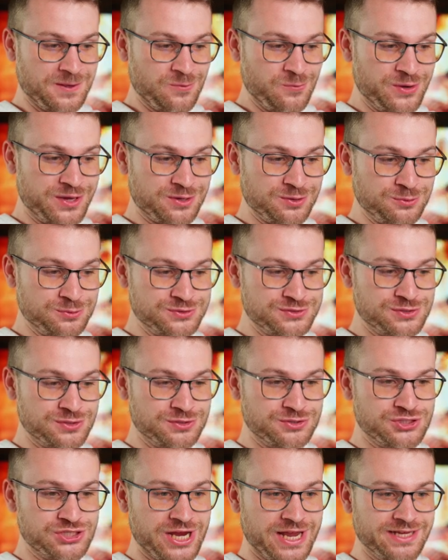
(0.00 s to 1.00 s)
We can also
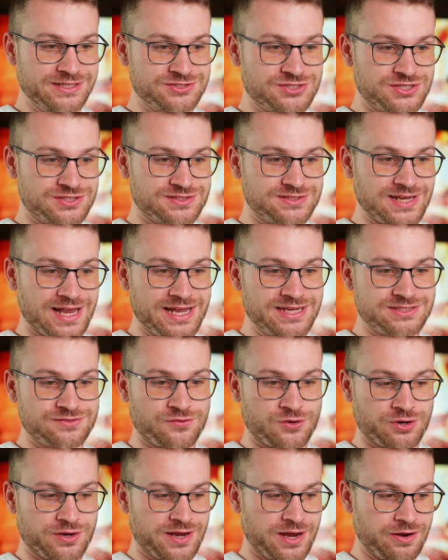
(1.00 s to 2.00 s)
change the size of
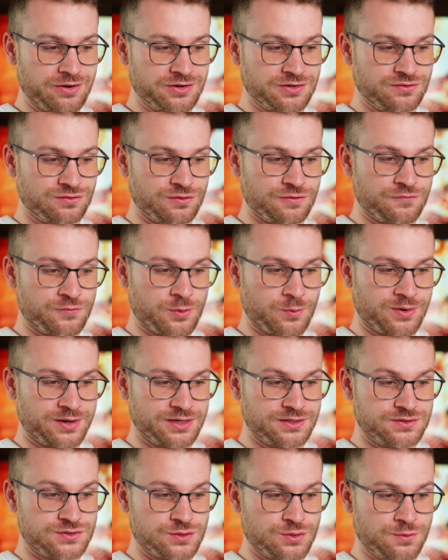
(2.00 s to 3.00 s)
our character if we
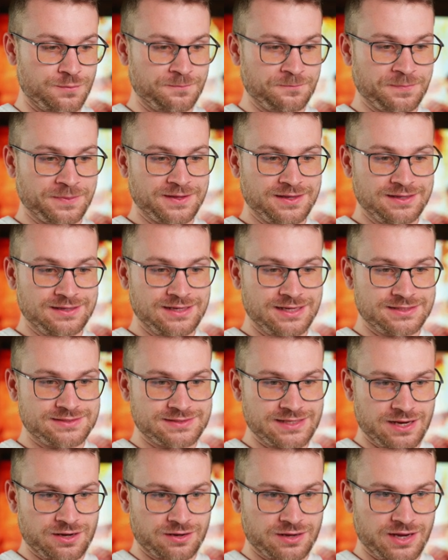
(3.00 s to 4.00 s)
wanted to. Let's
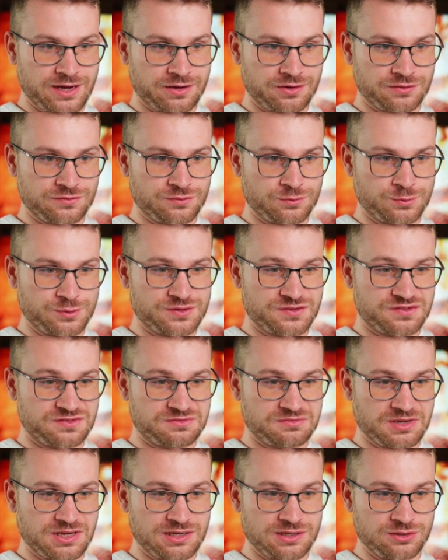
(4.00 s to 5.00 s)
say our character
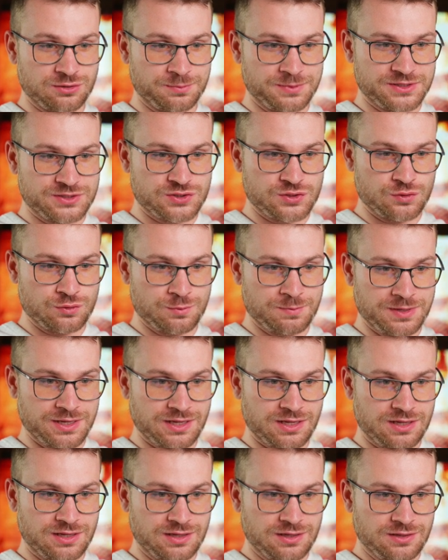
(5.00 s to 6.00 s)
was a little bit too
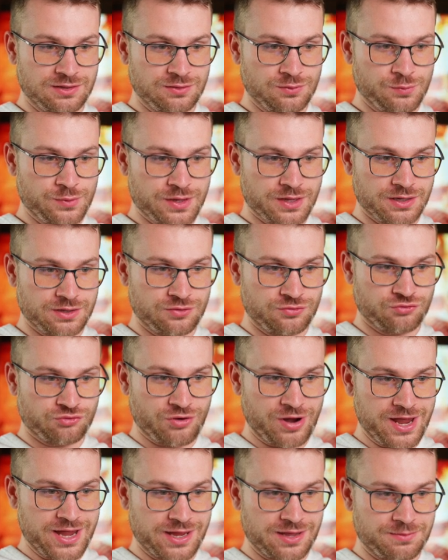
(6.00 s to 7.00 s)
big. We can
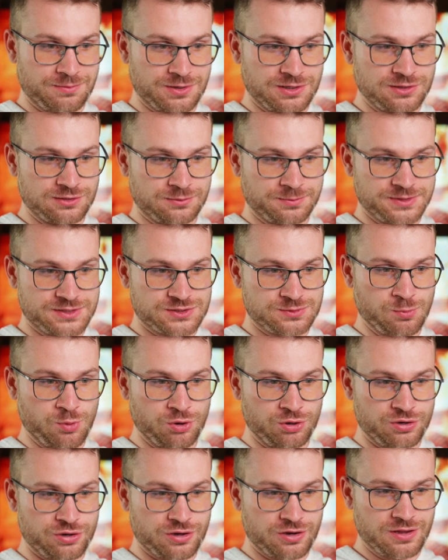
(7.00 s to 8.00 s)
drag him a little bit
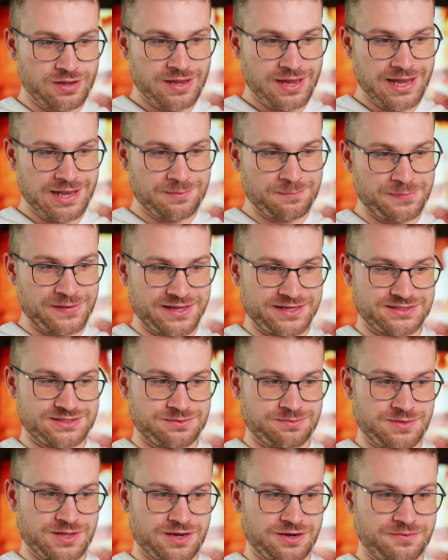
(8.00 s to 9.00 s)
smaller and place
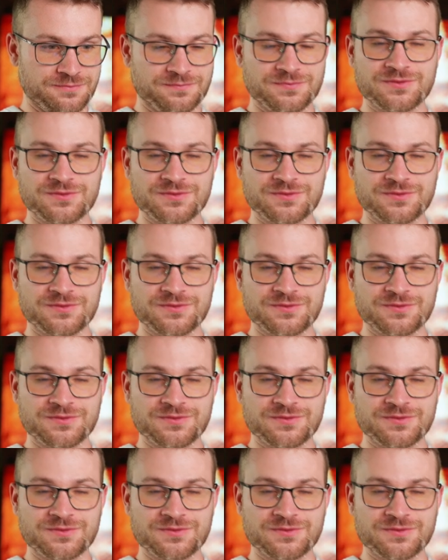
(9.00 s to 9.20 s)
him there.